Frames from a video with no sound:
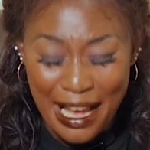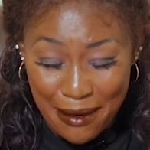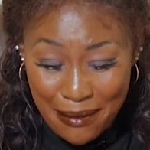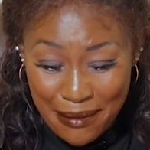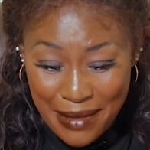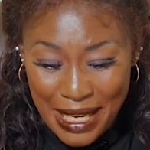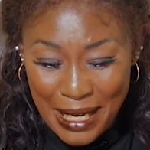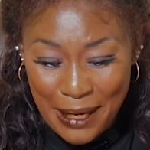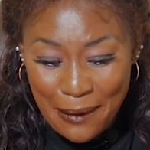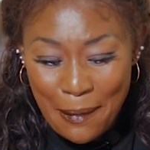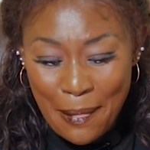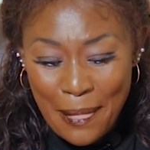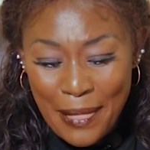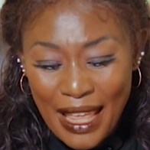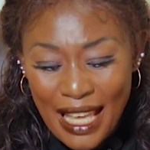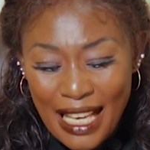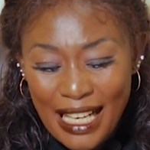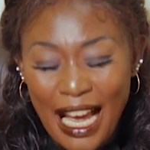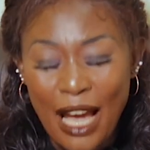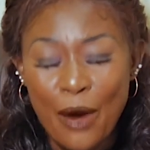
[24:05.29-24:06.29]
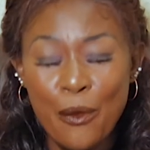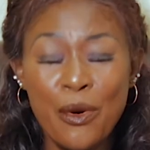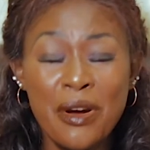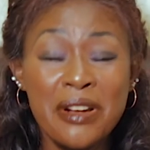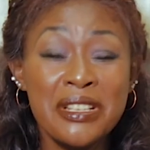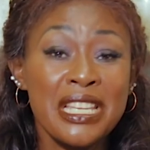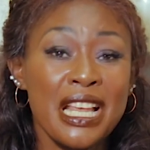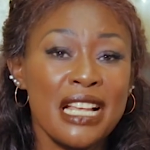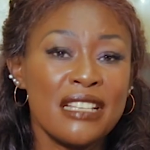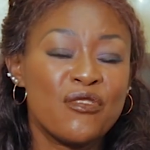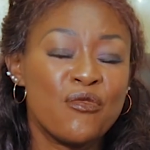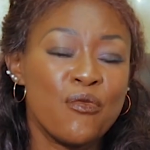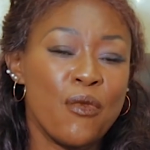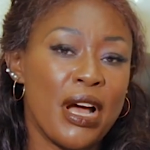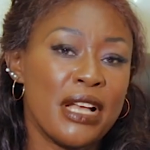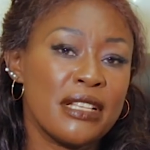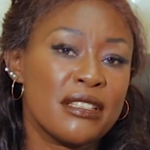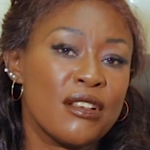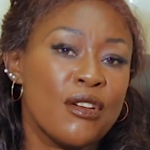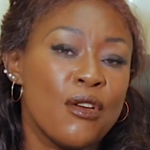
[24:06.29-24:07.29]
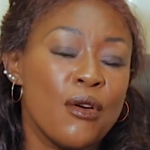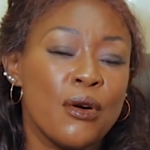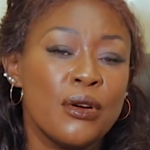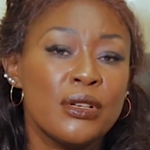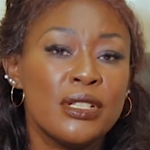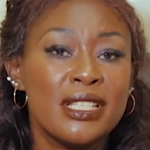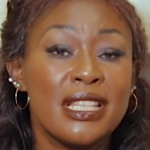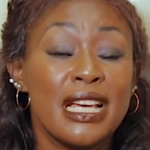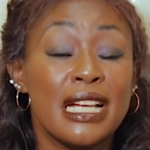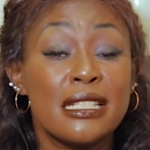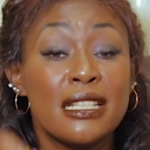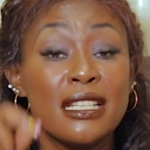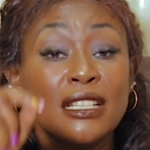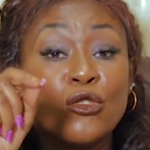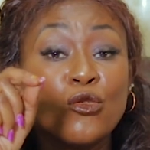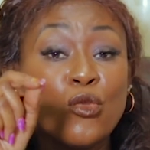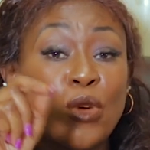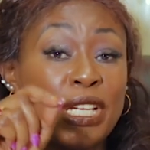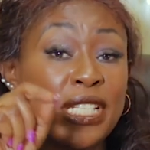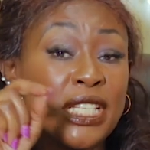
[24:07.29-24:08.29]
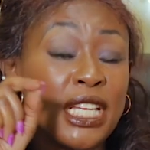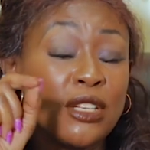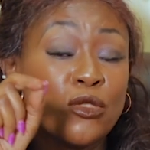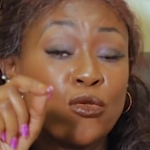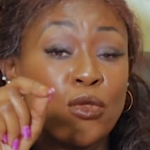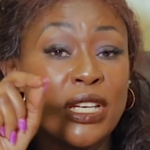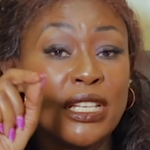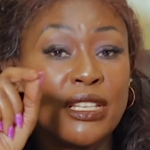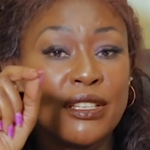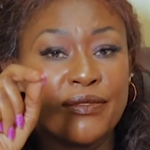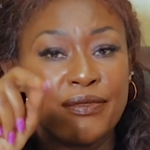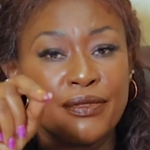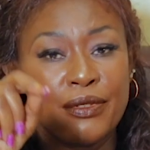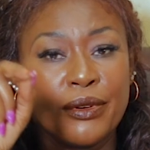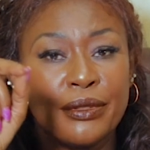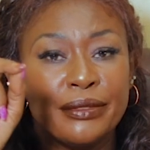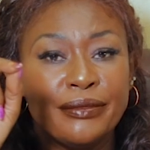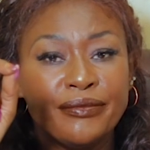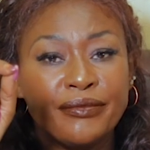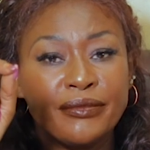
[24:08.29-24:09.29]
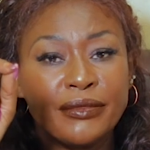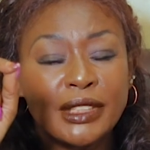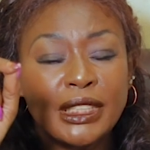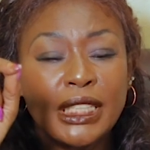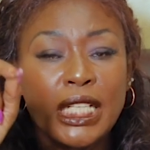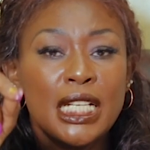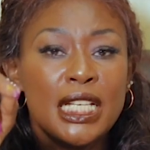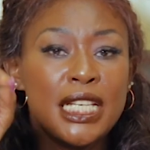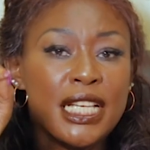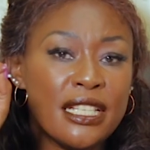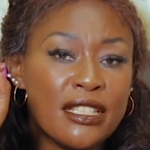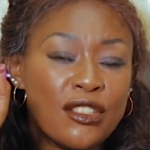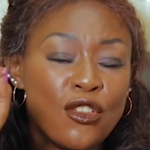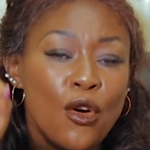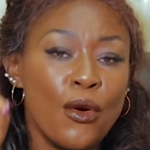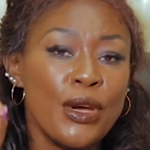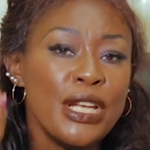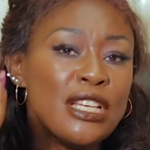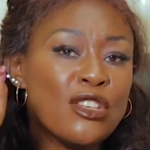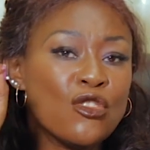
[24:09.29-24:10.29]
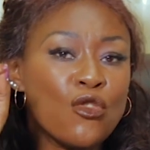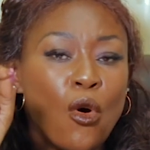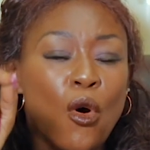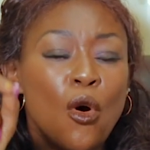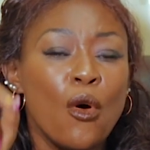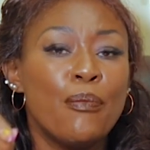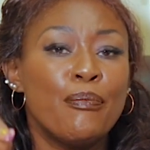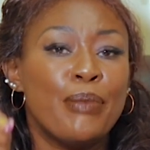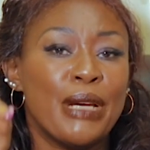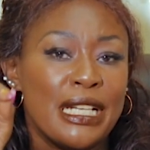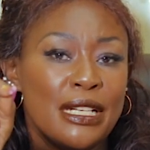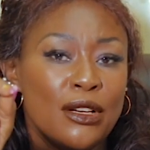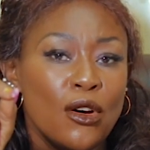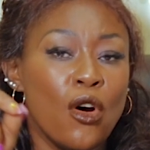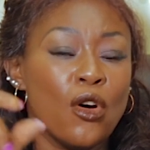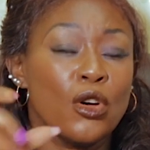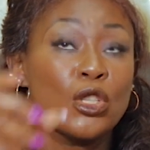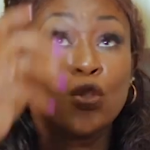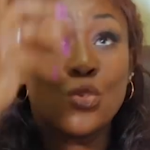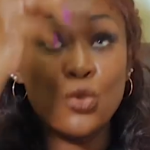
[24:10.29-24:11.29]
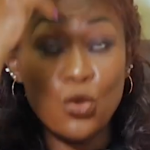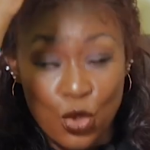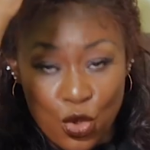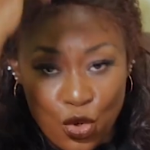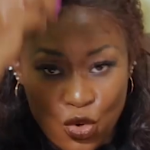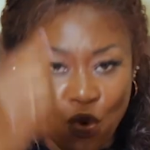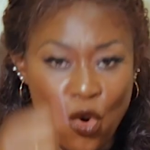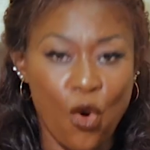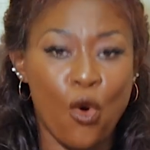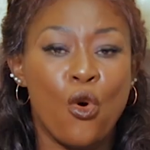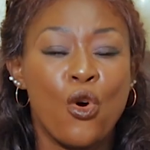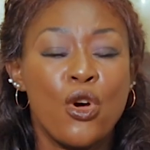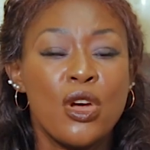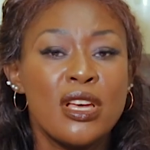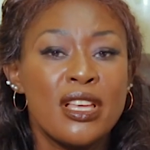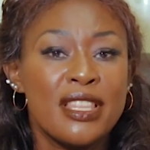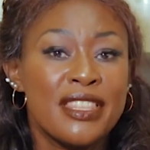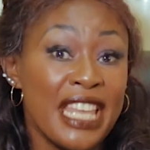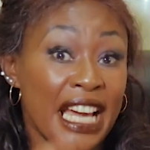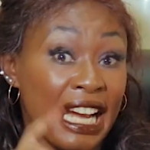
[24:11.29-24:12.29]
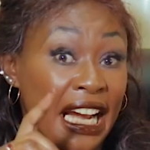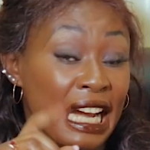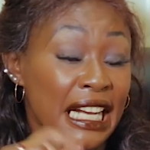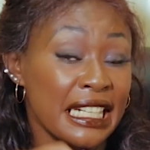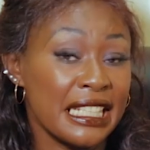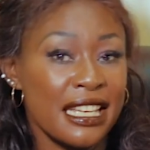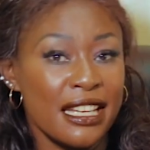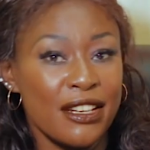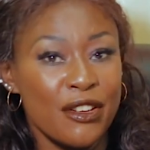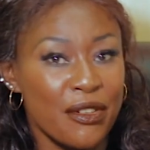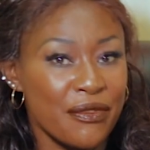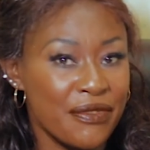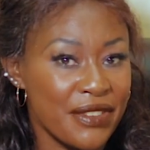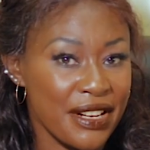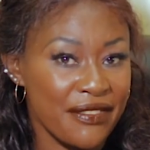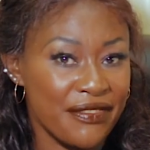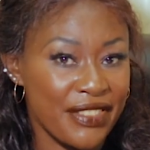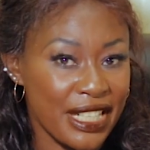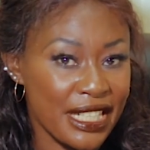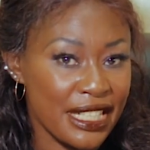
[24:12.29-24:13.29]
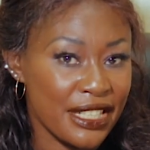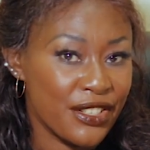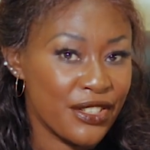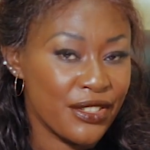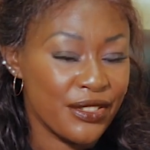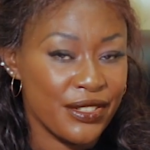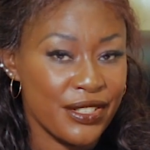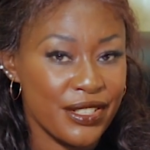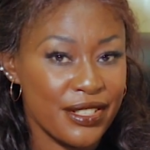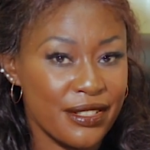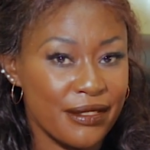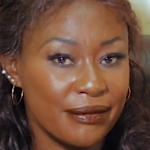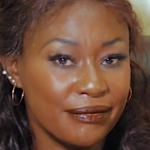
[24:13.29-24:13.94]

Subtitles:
Amen. I want us to ask God that in 2024, he is going to open or to draw the curtain of revelations.